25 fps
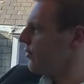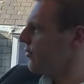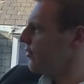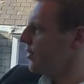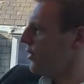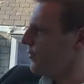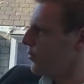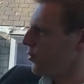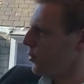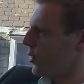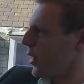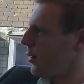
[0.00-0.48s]

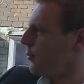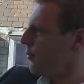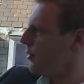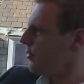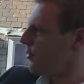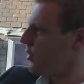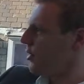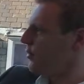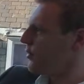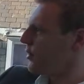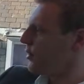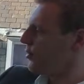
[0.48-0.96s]
several
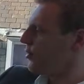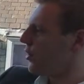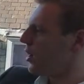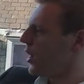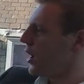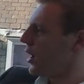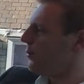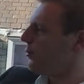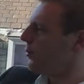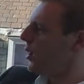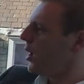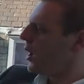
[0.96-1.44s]
companies over the
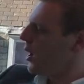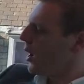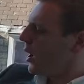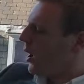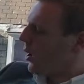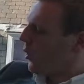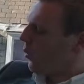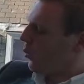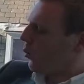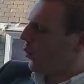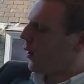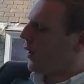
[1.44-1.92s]
time.
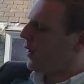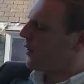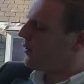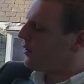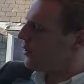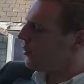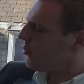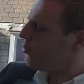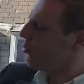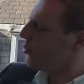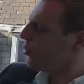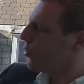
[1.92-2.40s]
When
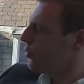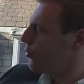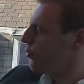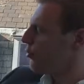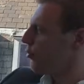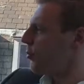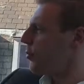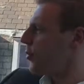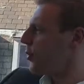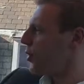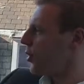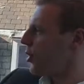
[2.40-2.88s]
did your
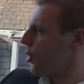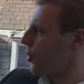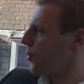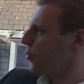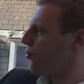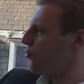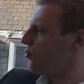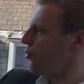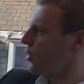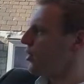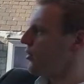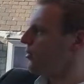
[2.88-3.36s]

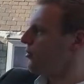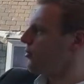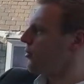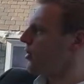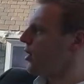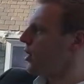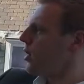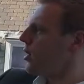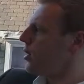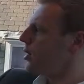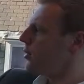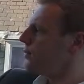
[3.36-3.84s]
entrepreneurial journey
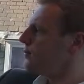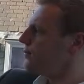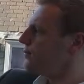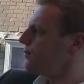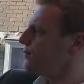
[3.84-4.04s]
start?